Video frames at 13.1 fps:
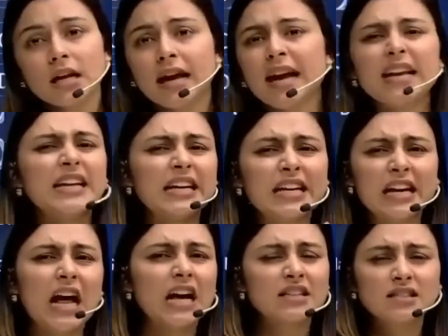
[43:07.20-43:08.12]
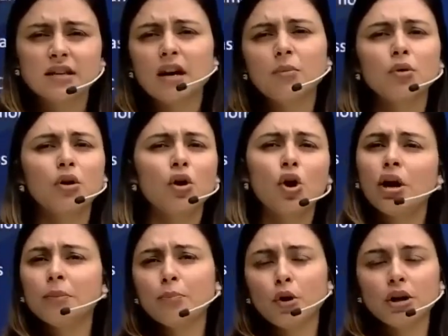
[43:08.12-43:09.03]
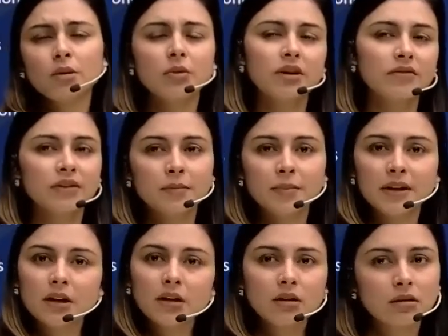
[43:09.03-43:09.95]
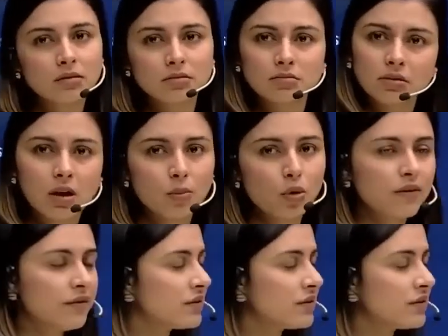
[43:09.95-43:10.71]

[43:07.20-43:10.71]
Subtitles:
any glass, rubber or polymer will be a amorphous